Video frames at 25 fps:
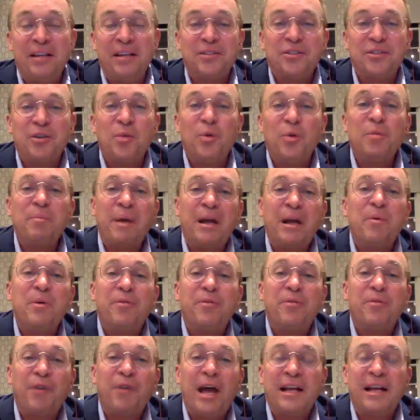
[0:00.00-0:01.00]
So we're better uh, with
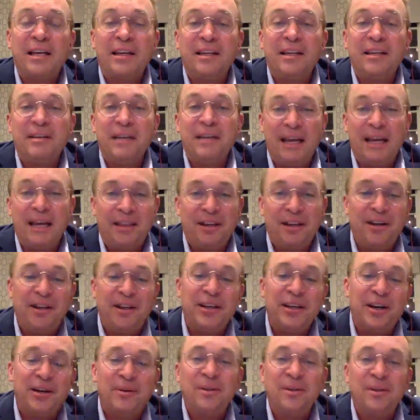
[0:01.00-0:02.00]
fracking. Yeah, there you
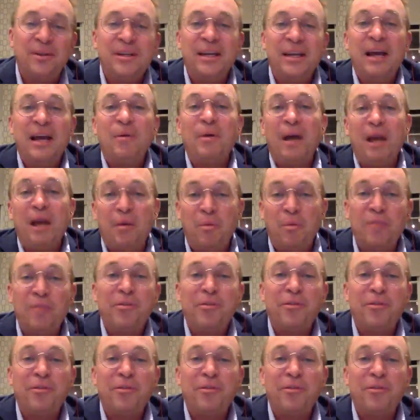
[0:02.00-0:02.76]
go. Uh, yeah, yeah.